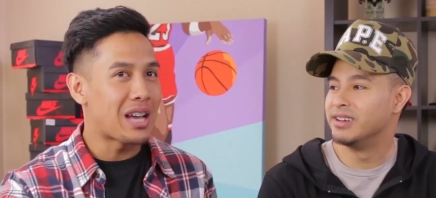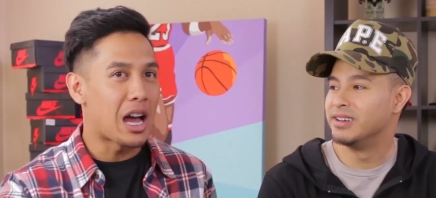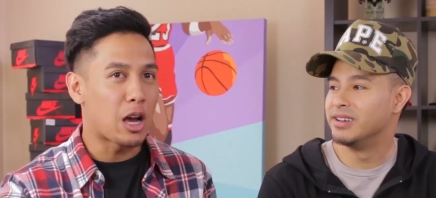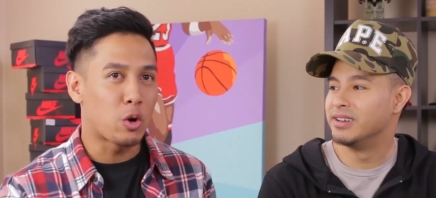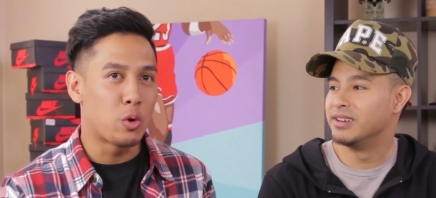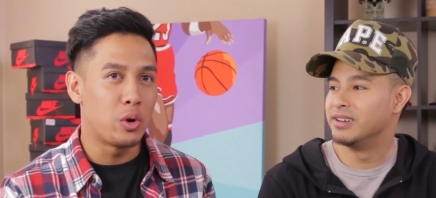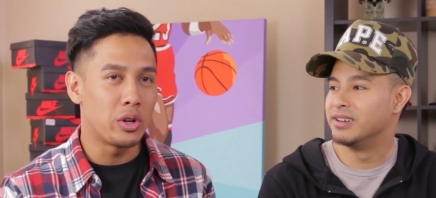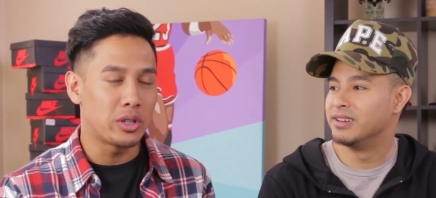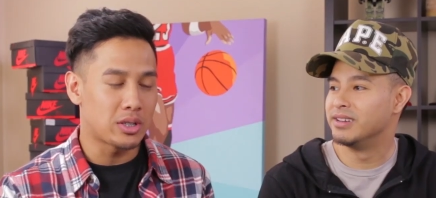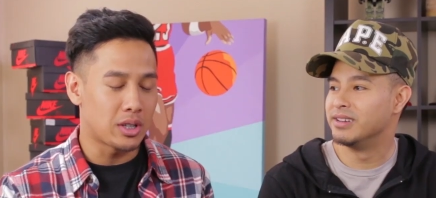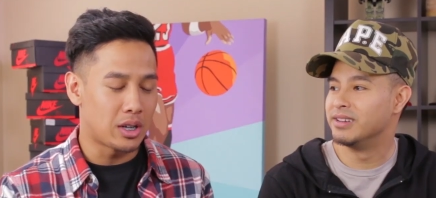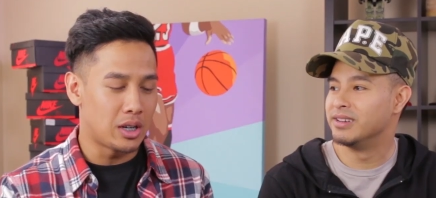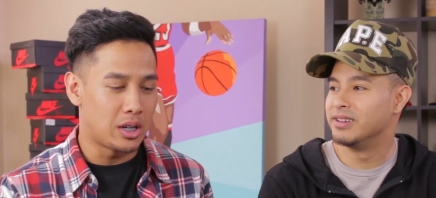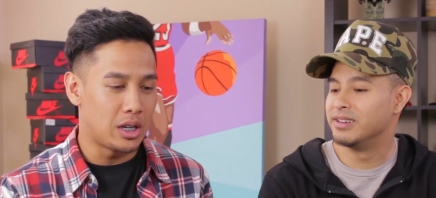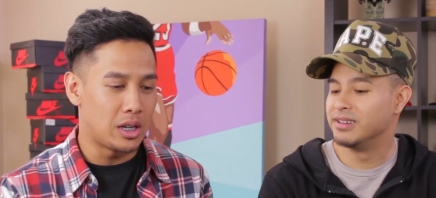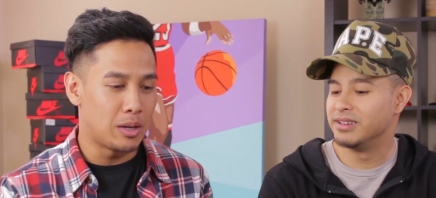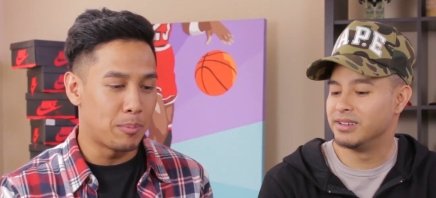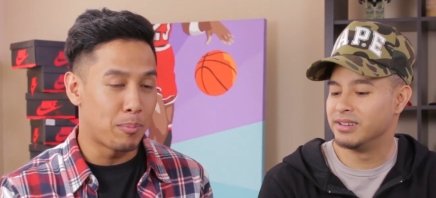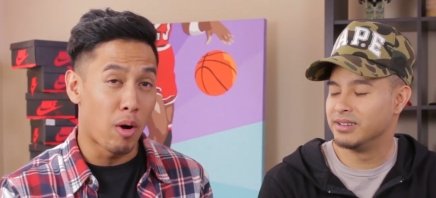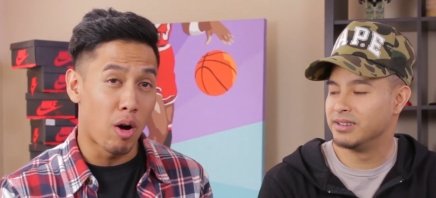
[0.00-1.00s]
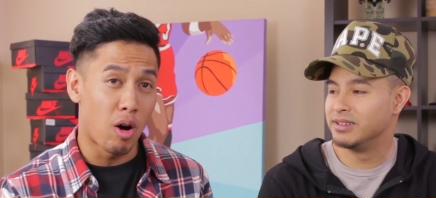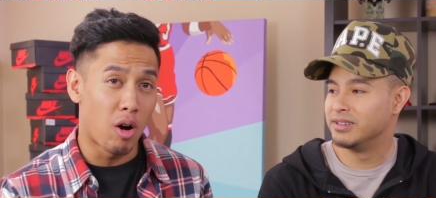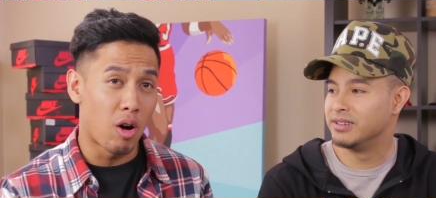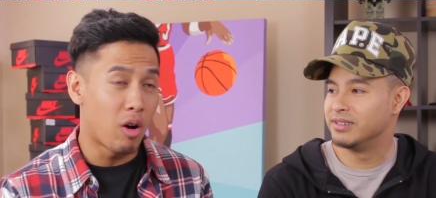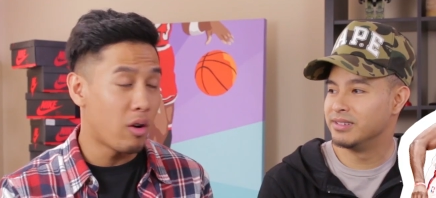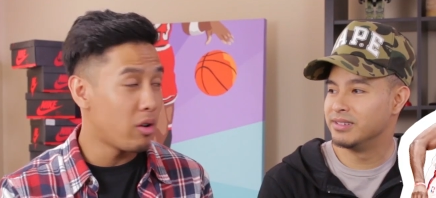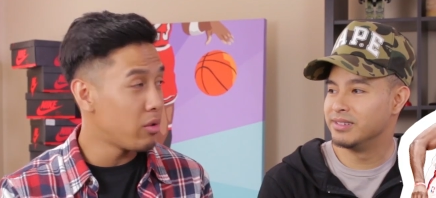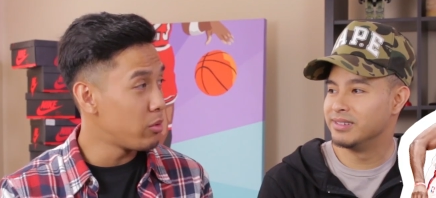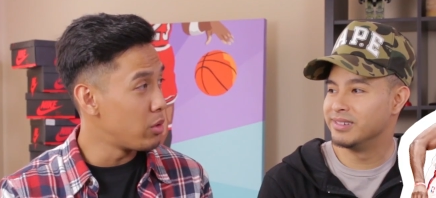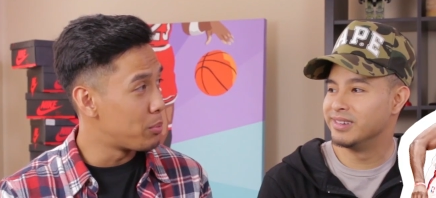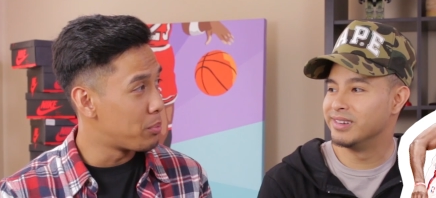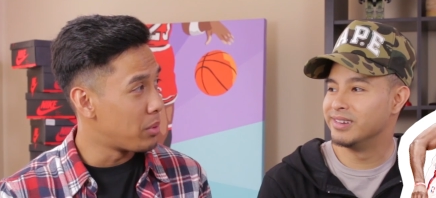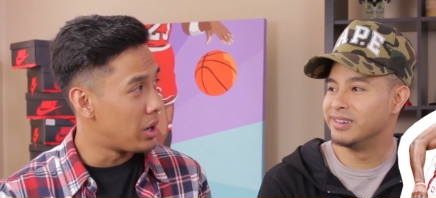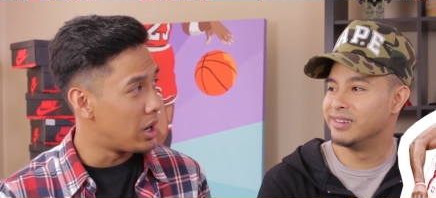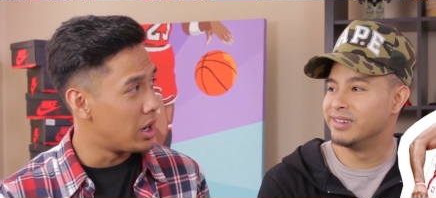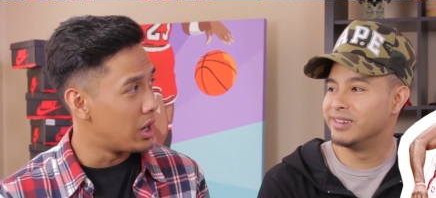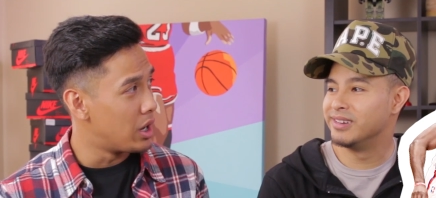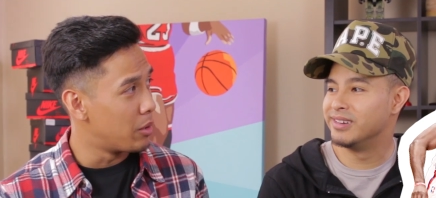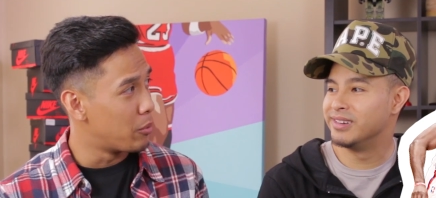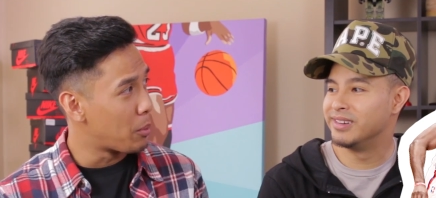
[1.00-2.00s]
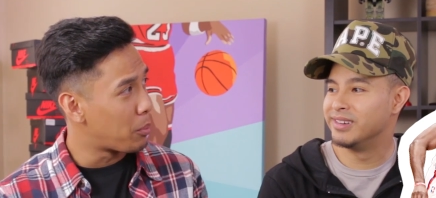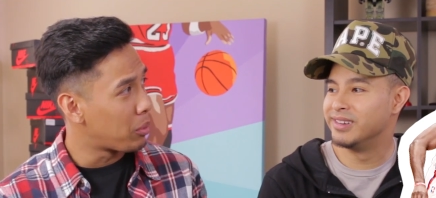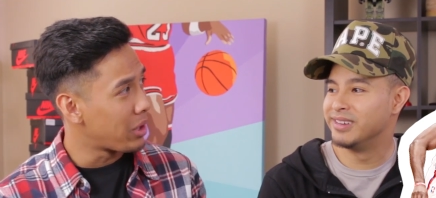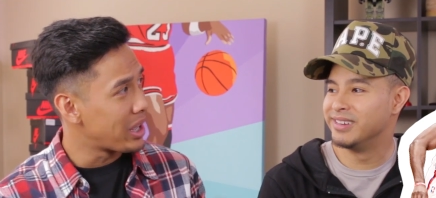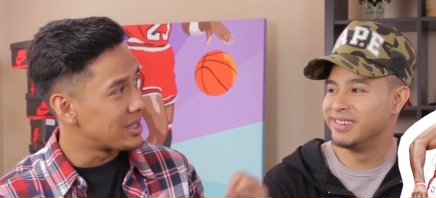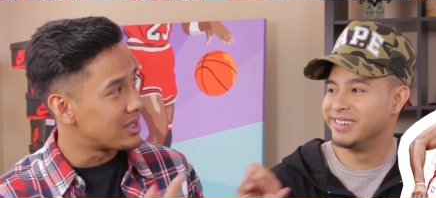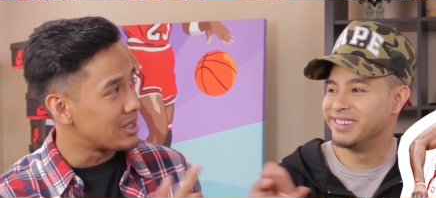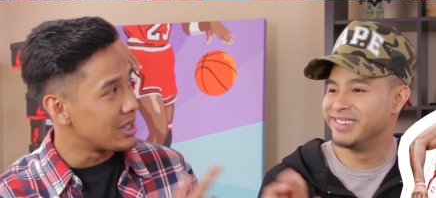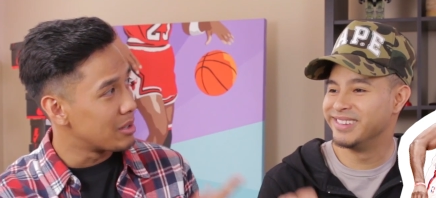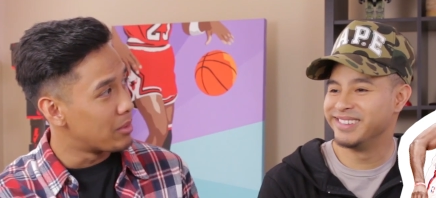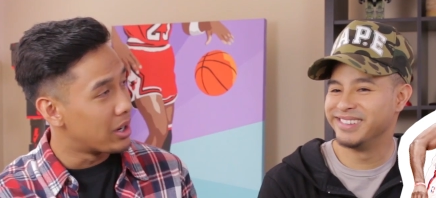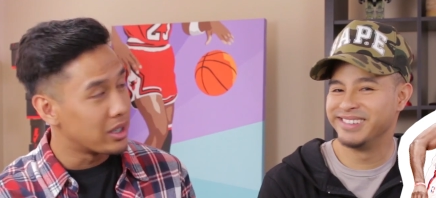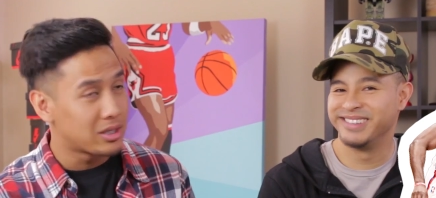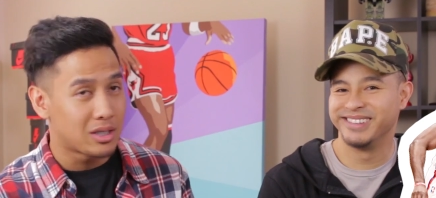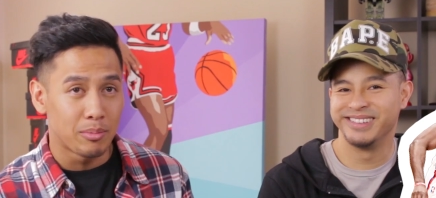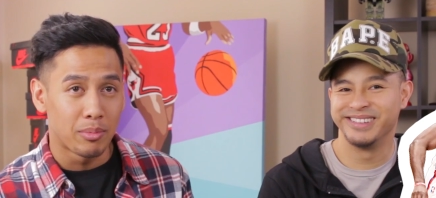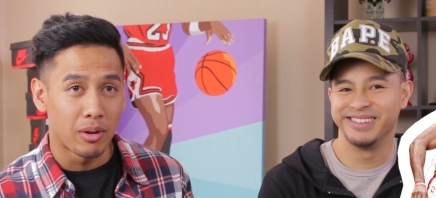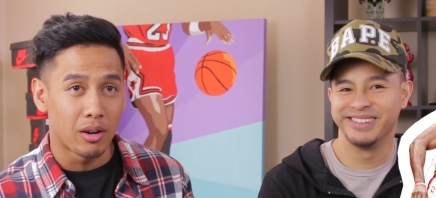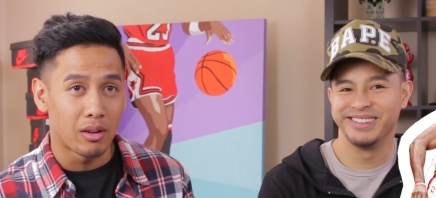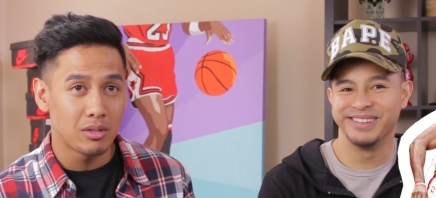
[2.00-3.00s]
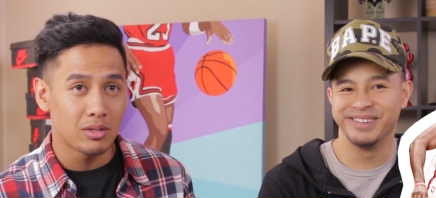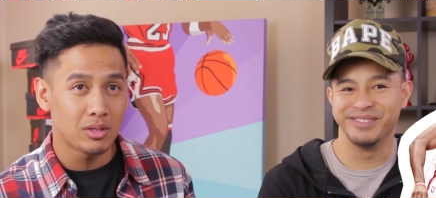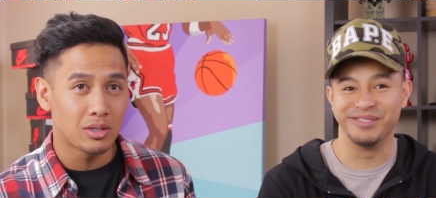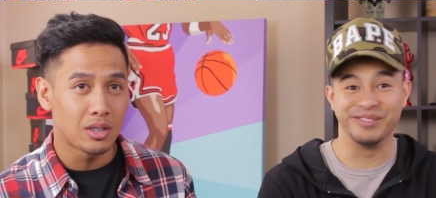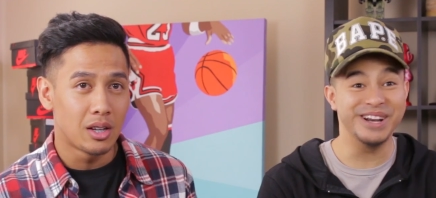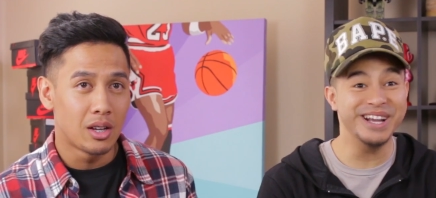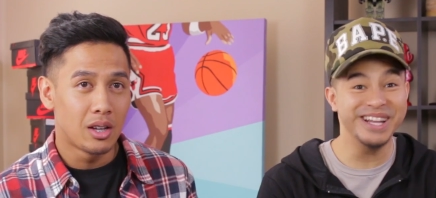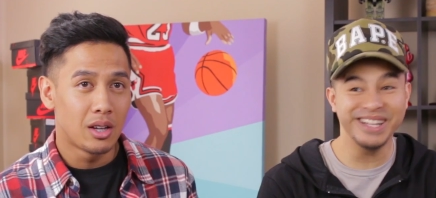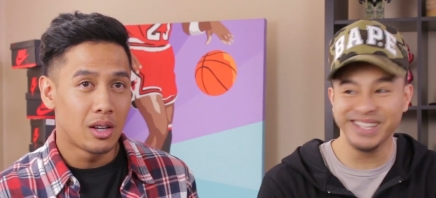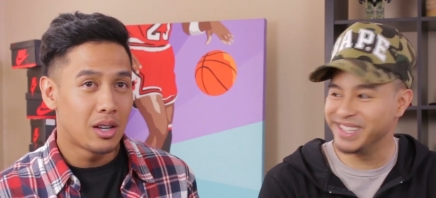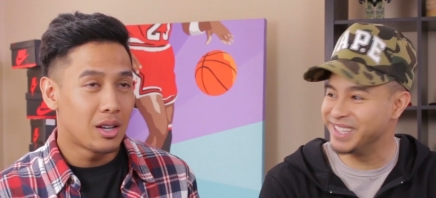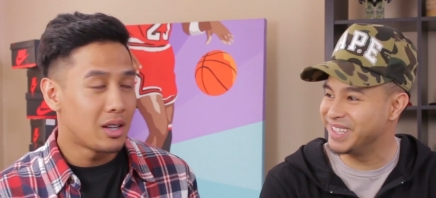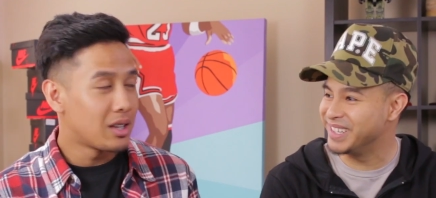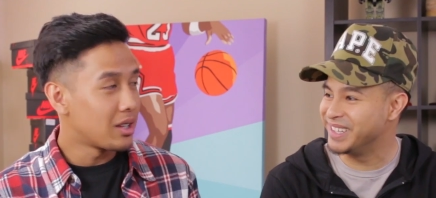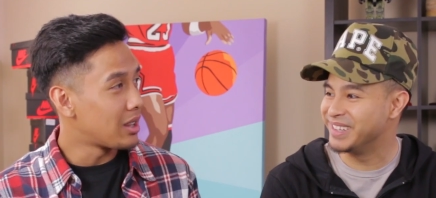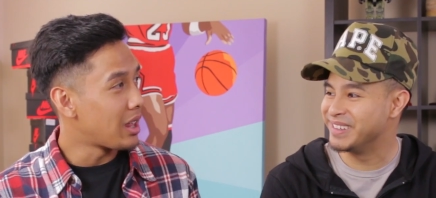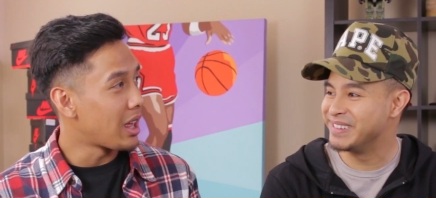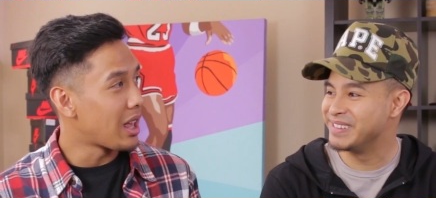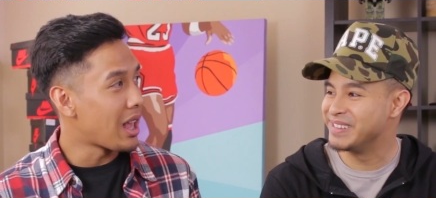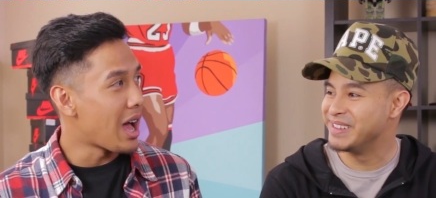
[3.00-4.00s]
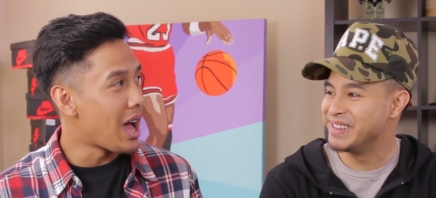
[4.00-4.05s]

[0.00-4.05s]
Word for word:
Speaker 1: they got Chris Paul replacing Muggsy Bogues. Yep. Really? Yep. They